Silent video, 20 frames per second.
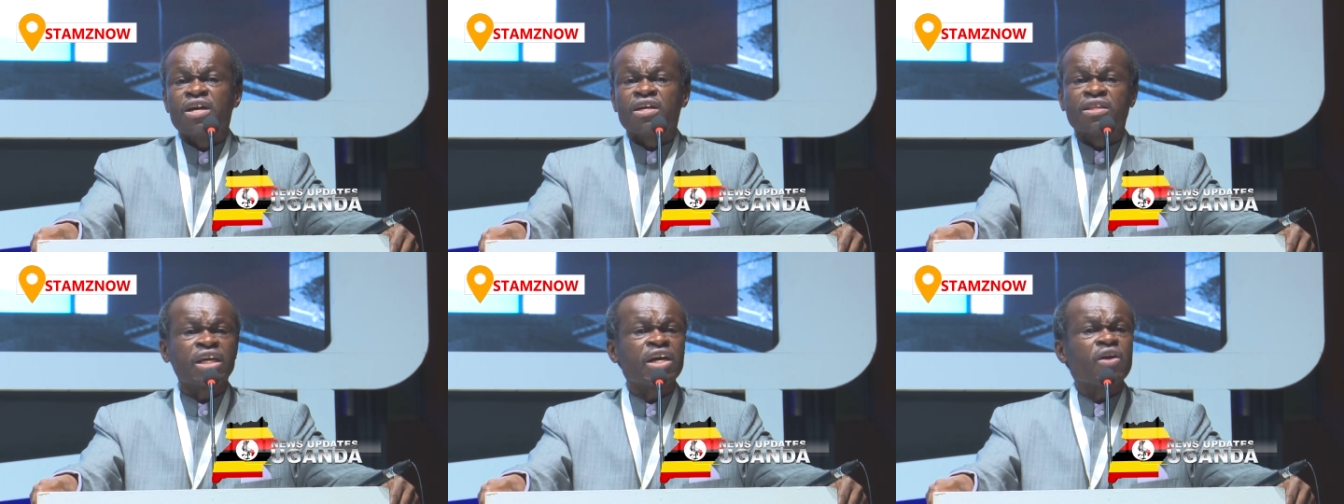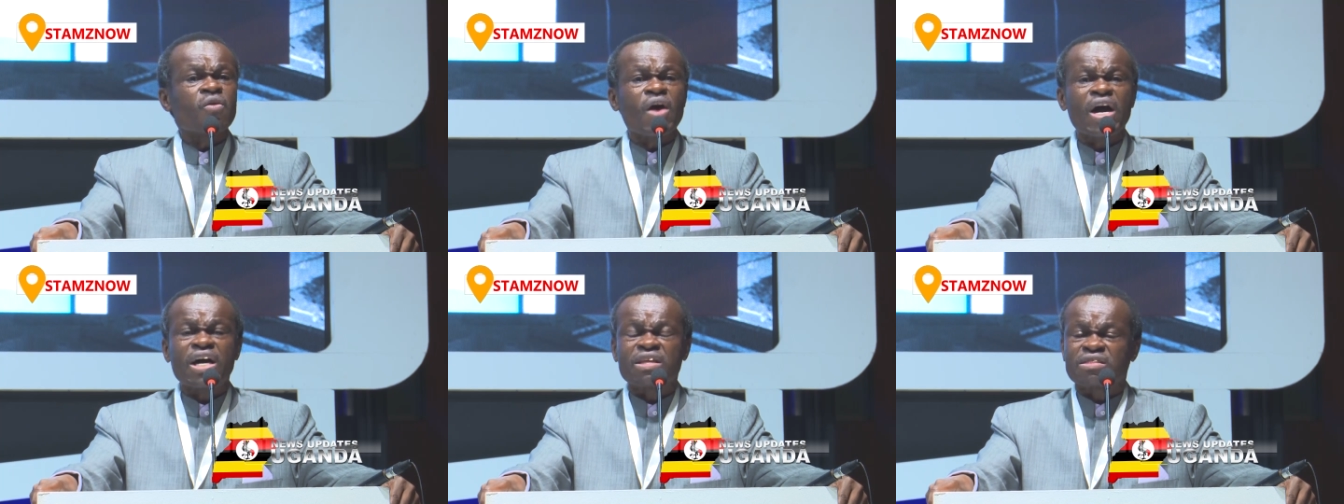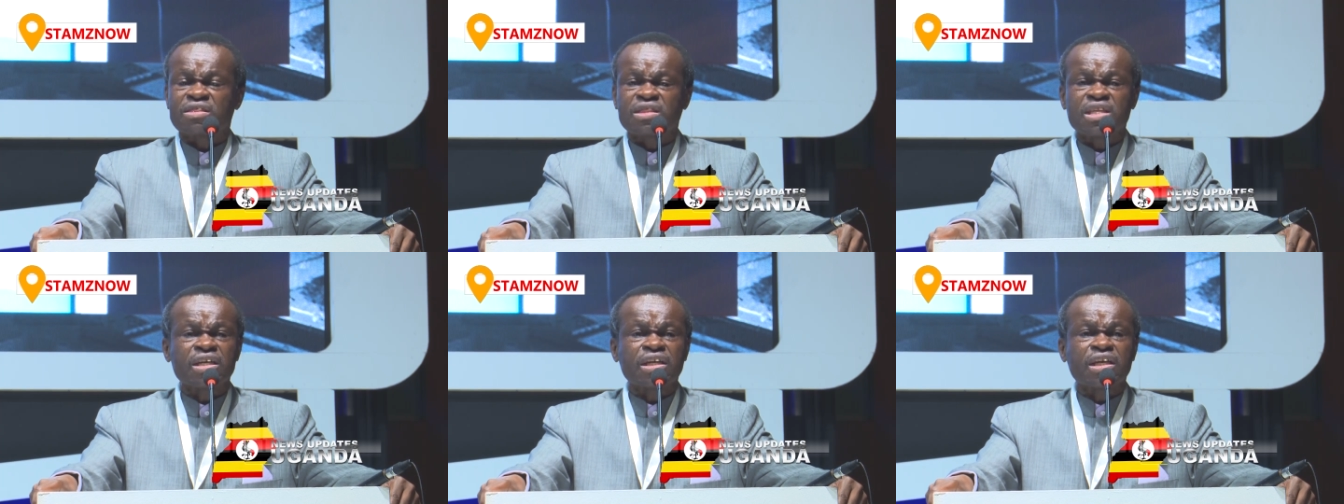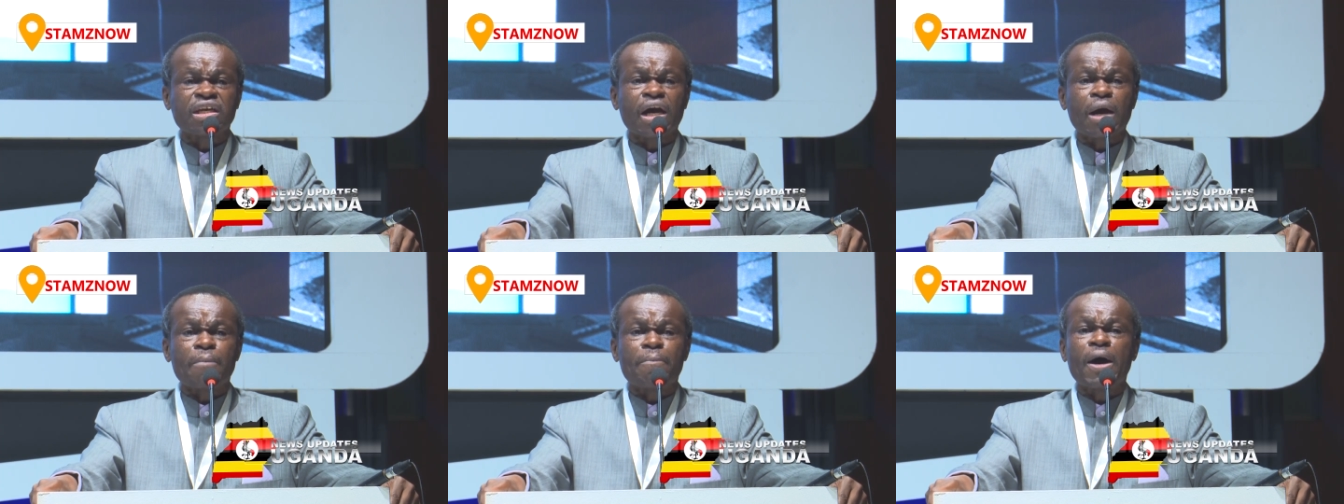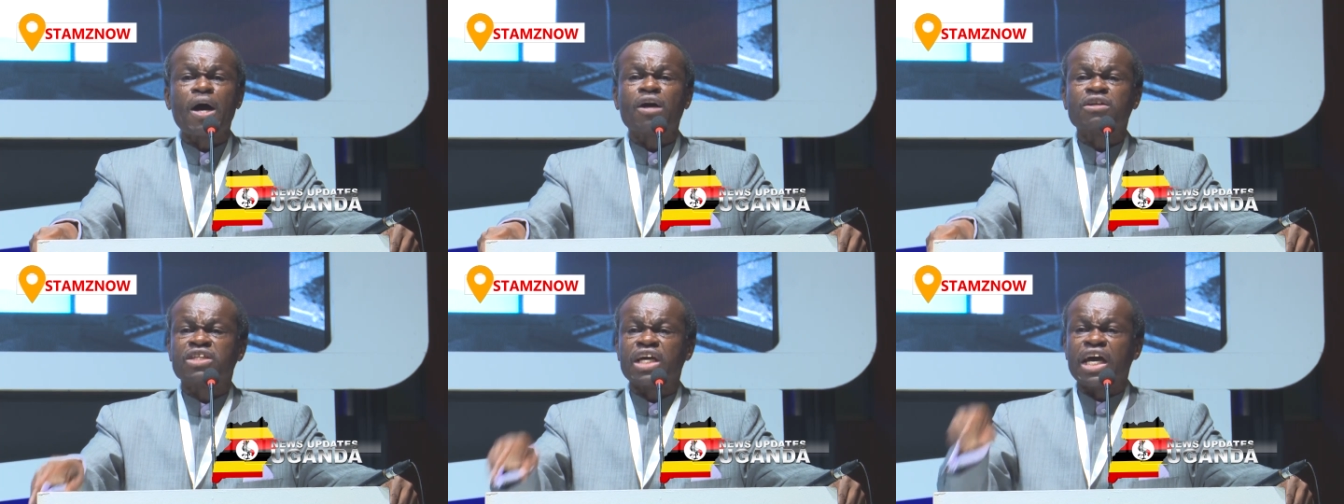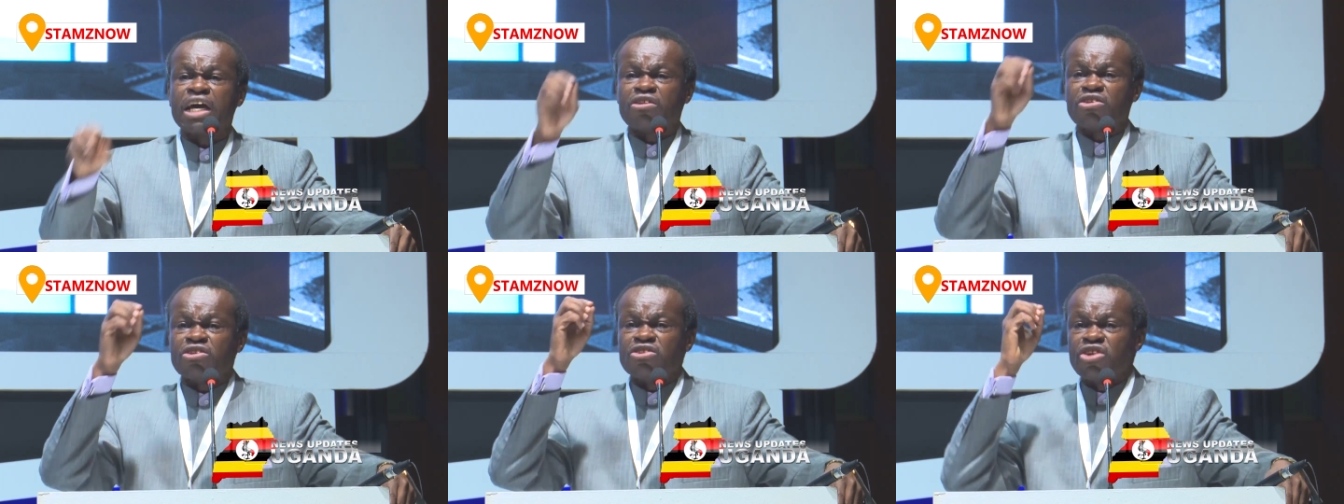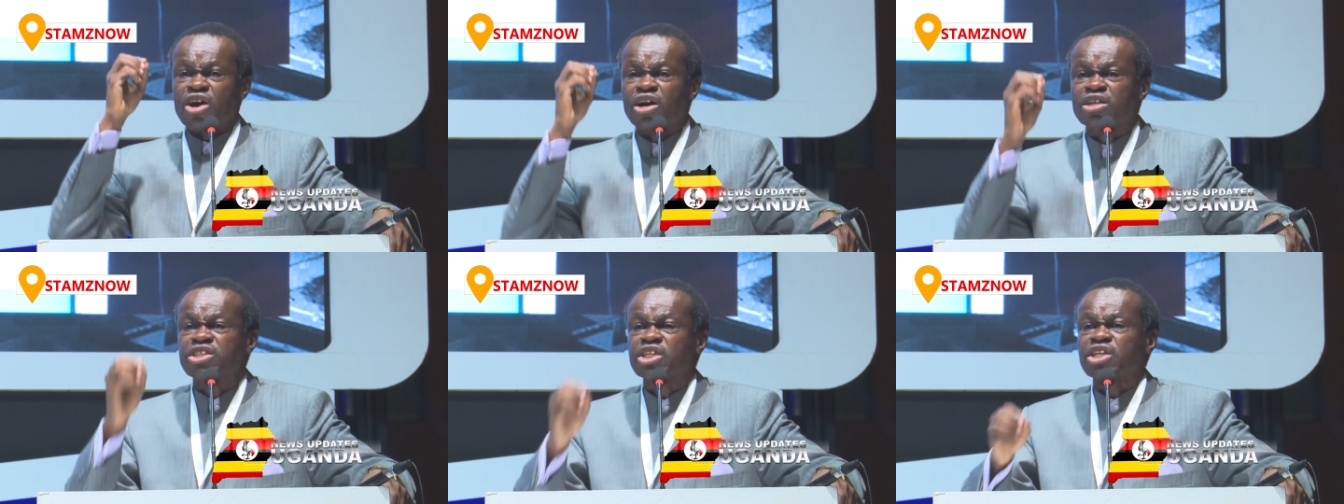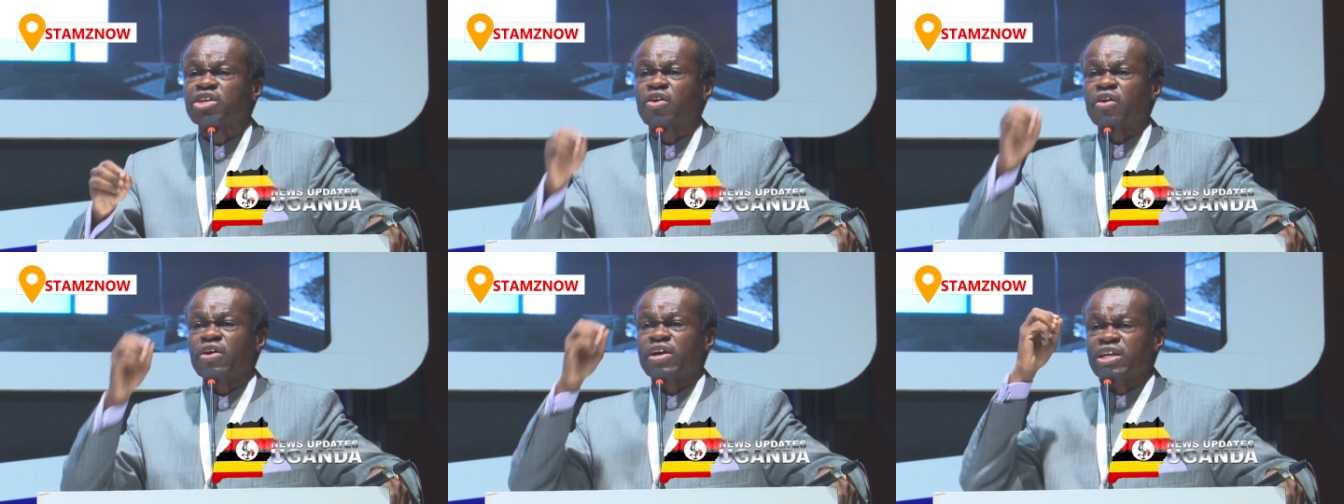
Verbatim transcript: They were thinking about aeronautical